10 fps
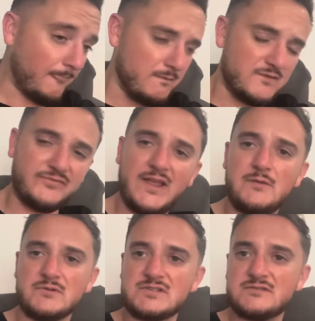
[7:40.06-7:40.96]
the
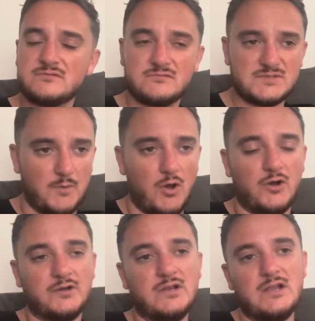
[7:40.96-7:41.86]
flight was spot
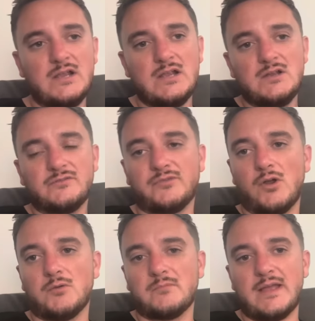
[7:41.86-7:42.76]
on
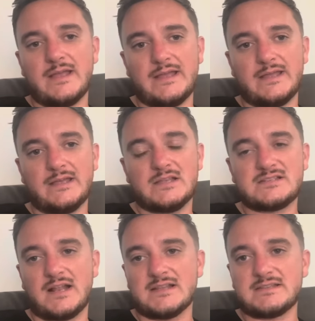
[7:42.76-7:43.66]
from
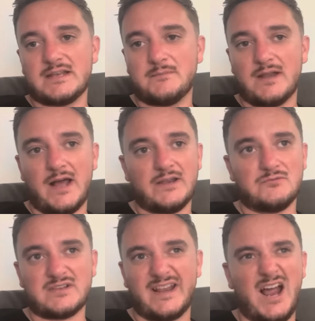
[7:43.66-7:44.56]
Stansted to Milan. It
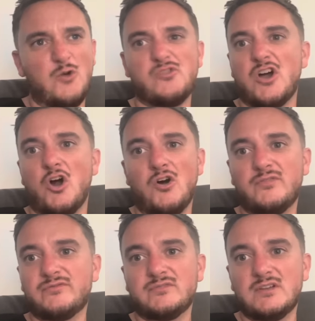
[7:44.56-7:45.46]
was like an hour and a
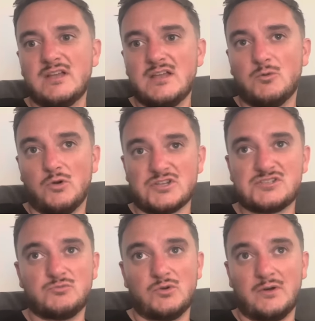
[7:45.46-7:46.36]
half. We
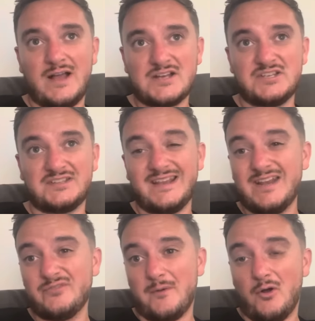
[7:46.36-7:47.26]
were actually
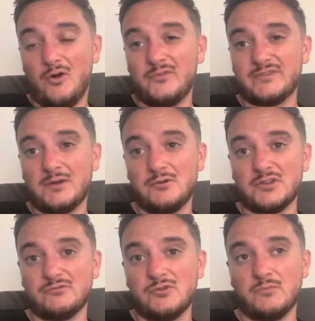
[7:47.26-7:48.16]
delayed for about 30 minutes on
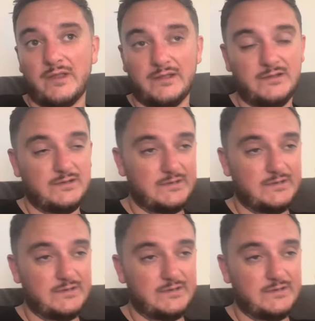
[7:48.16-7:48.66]
the runway.